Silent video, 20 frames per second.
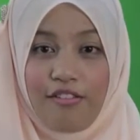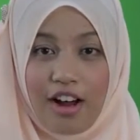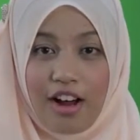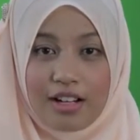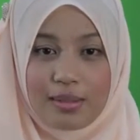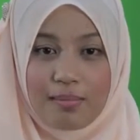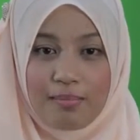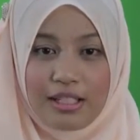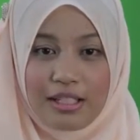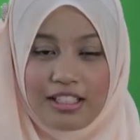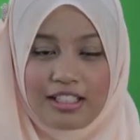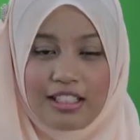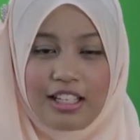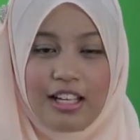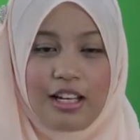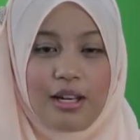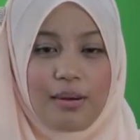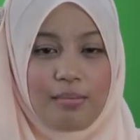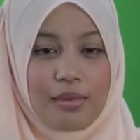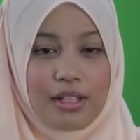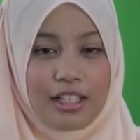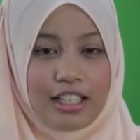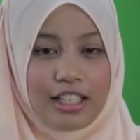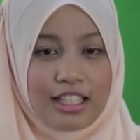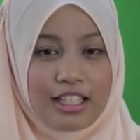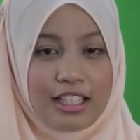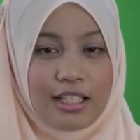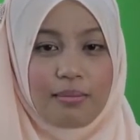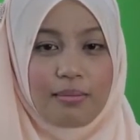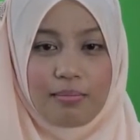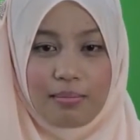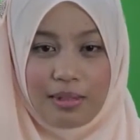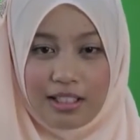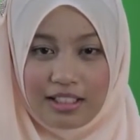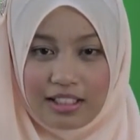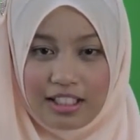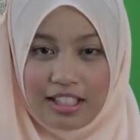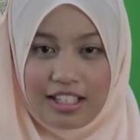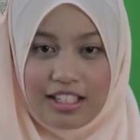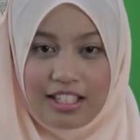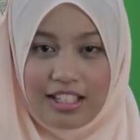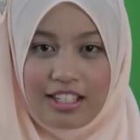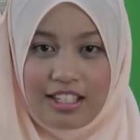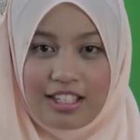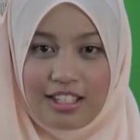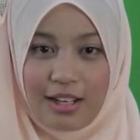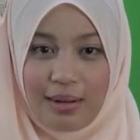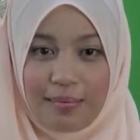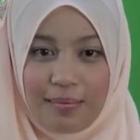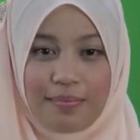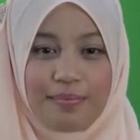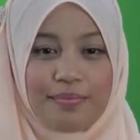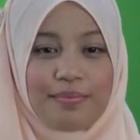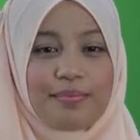Fast-Built Monolithic Building System.